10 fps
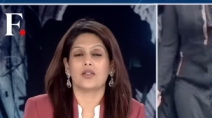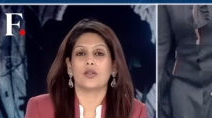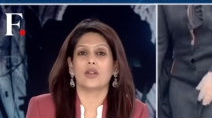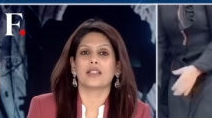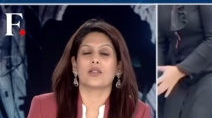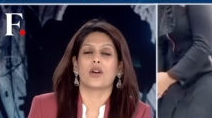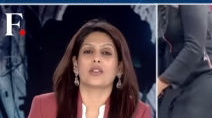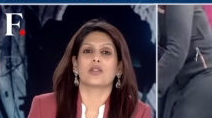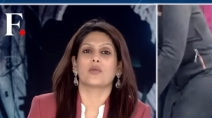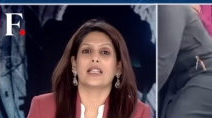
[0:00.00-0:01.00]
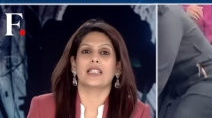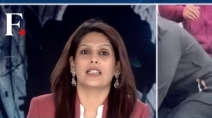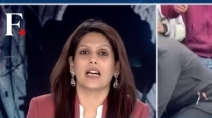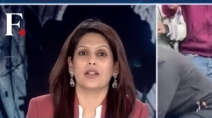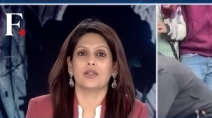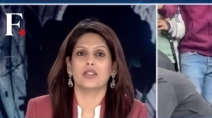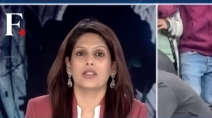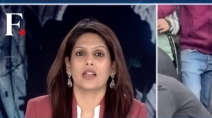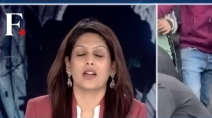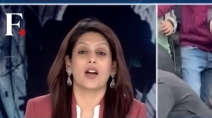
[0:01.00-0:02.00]
toll has crossed
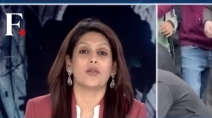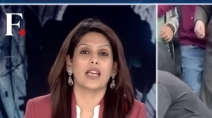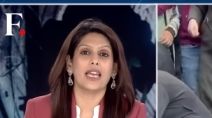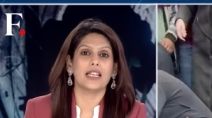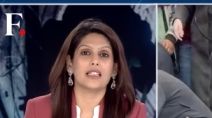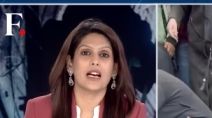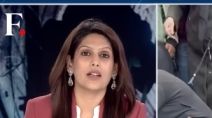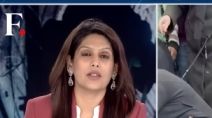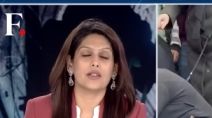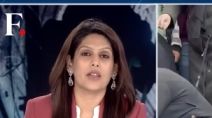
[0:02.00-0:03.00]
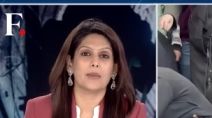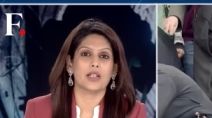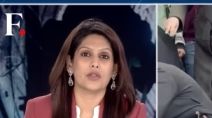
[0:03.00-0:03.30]
20,000. Around 8,000 of them are